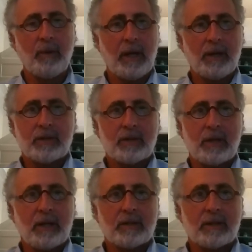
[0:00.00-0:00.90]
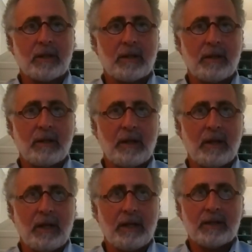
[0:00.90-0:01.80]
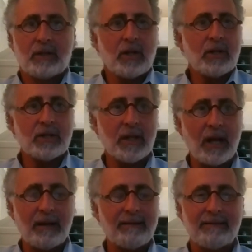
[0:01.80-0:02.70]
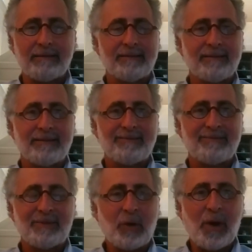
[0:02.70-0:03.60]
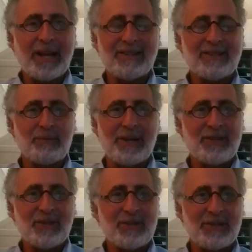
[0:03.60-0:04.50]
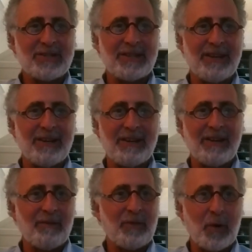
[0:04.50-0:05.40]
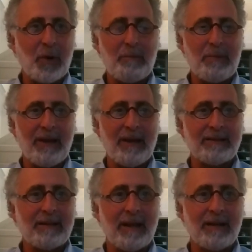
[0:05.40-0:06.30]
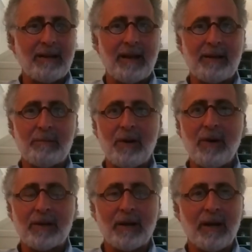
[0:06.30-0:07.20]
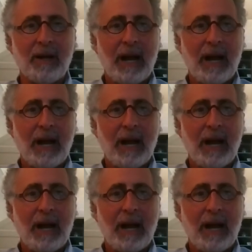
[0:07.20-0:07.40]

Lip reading: It's just like the greatest regions of Europe and America.